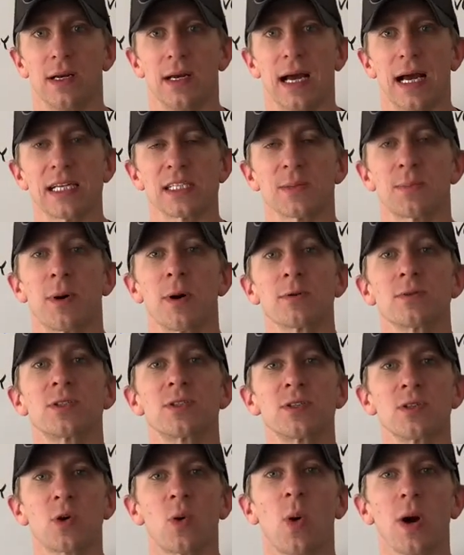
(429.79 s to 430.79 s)
As opposed
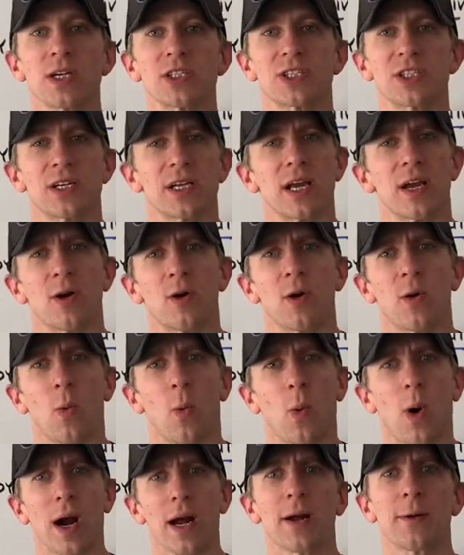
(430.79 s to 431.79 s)
to questioning you going,
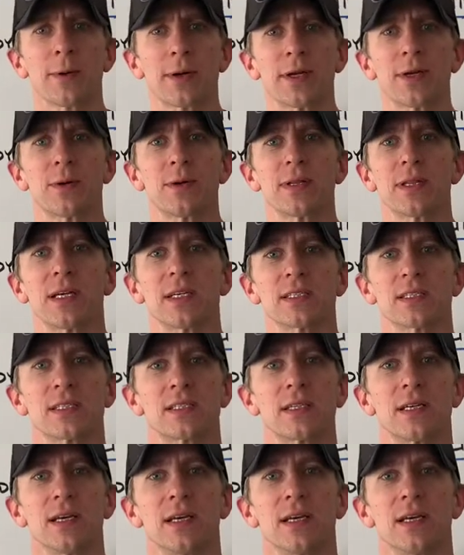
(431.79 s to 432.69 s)
why are we doing this?